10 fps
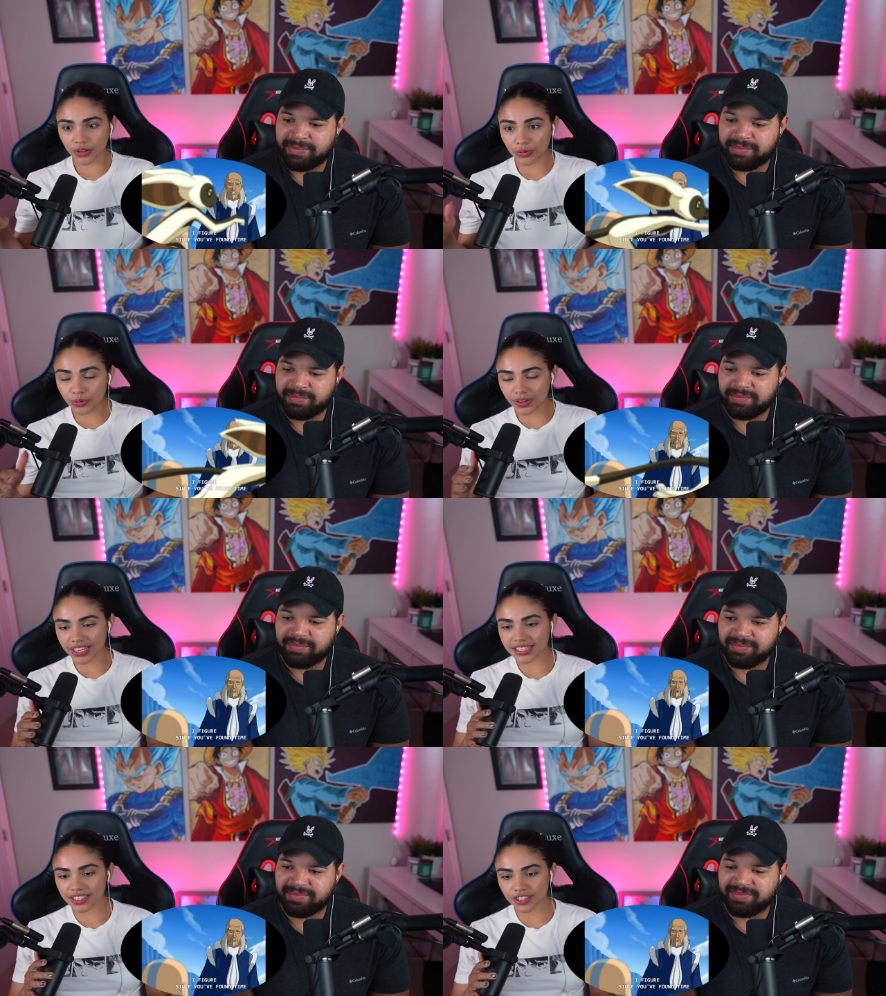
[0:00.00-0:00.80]
Speaker 1: Ooh,
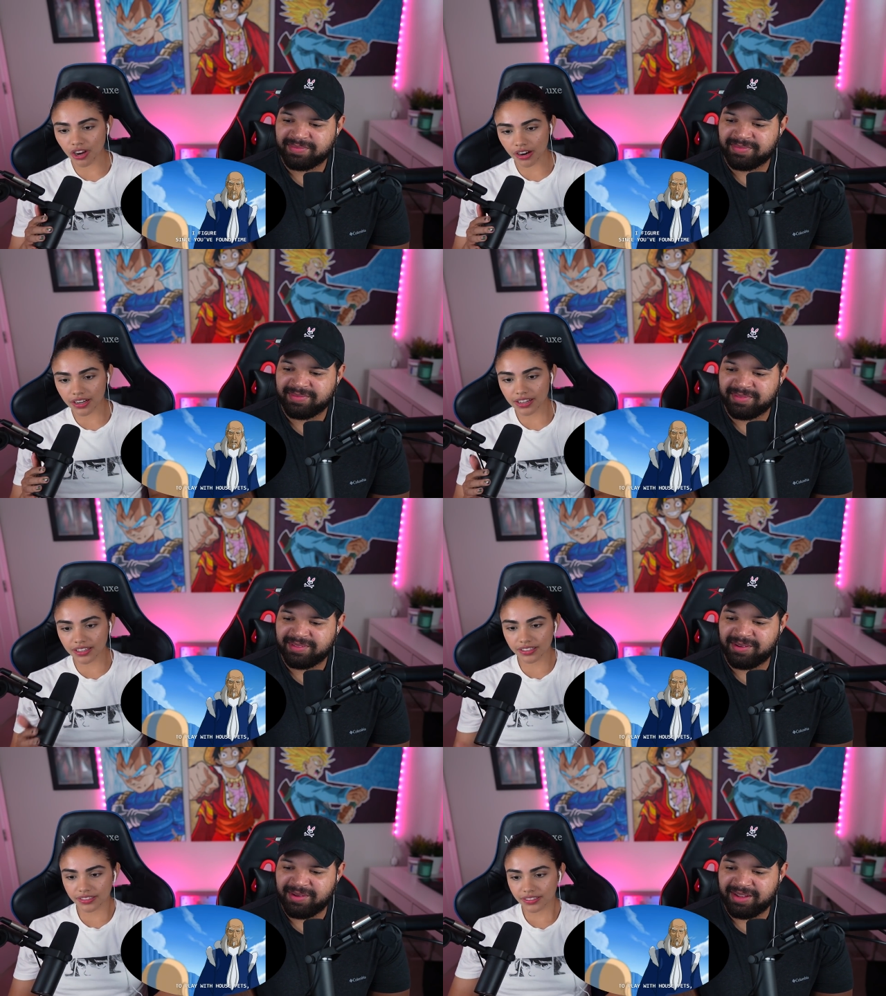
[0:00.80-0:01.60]
against
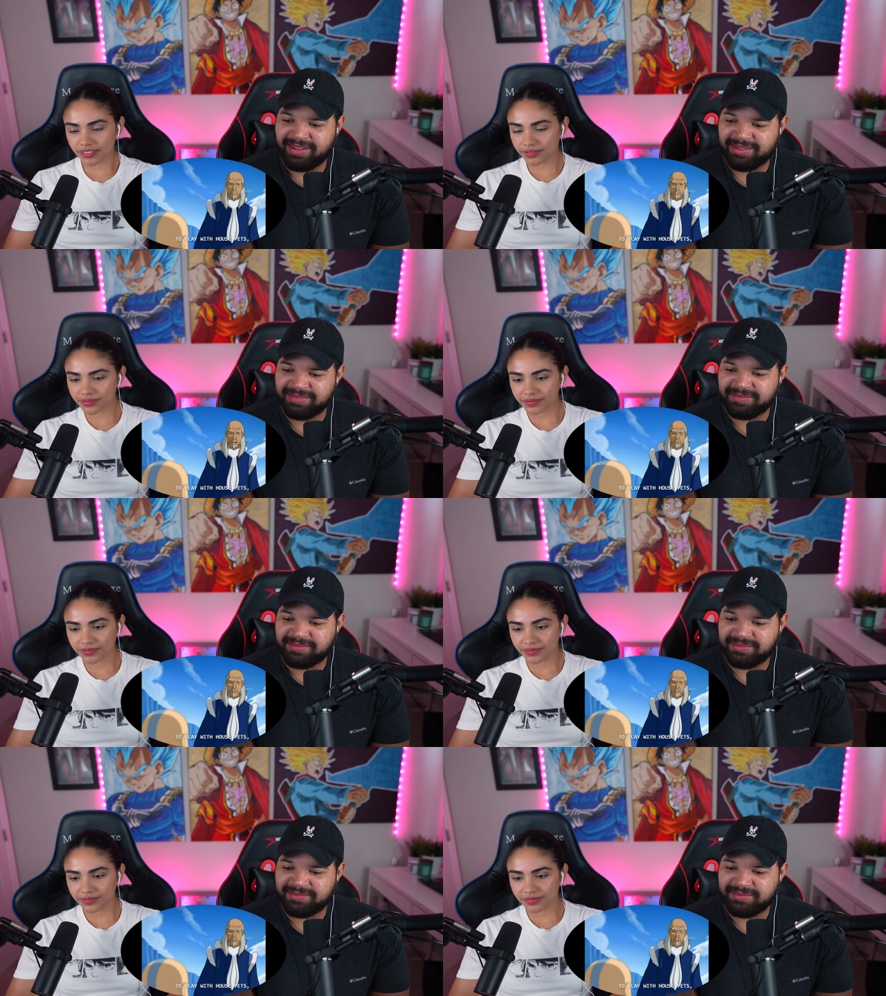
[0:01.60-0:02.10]
Katara? Okay.